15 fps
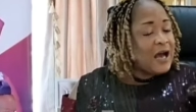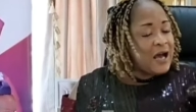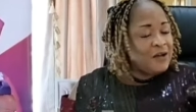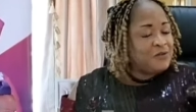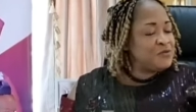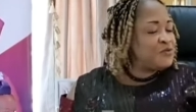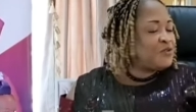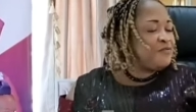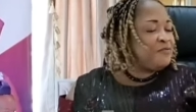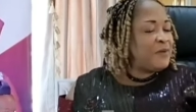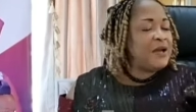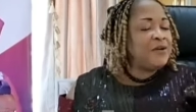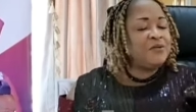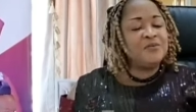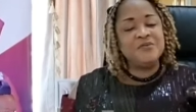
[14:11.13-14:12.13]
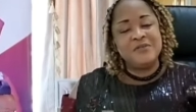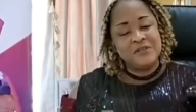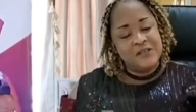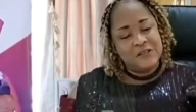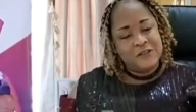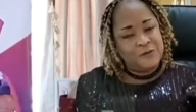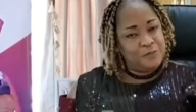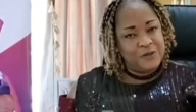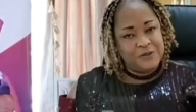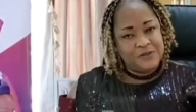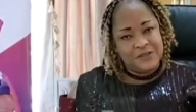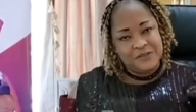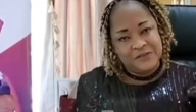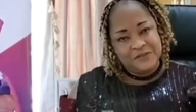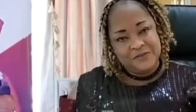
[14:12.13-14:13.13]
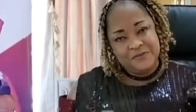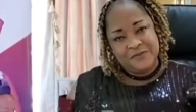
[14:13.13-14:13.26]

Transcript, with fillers: out of my own expectation.